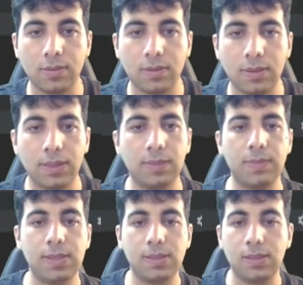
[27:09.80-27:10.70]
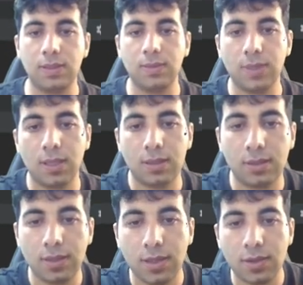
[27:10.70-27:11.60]
Let me see, we got
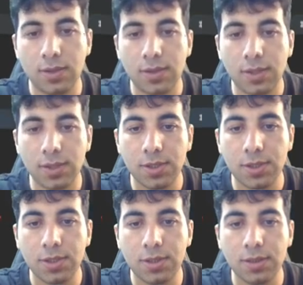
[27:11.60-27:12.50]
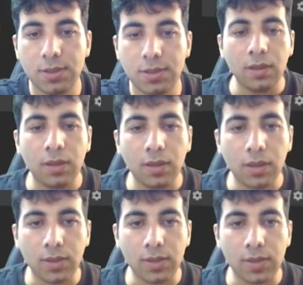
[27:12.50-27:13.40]
an error here.
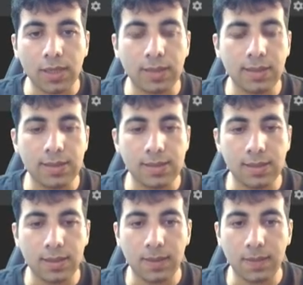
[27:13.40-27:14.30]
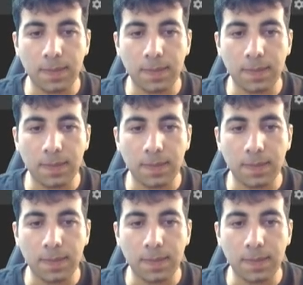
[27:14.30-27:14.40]
Alright, let's see.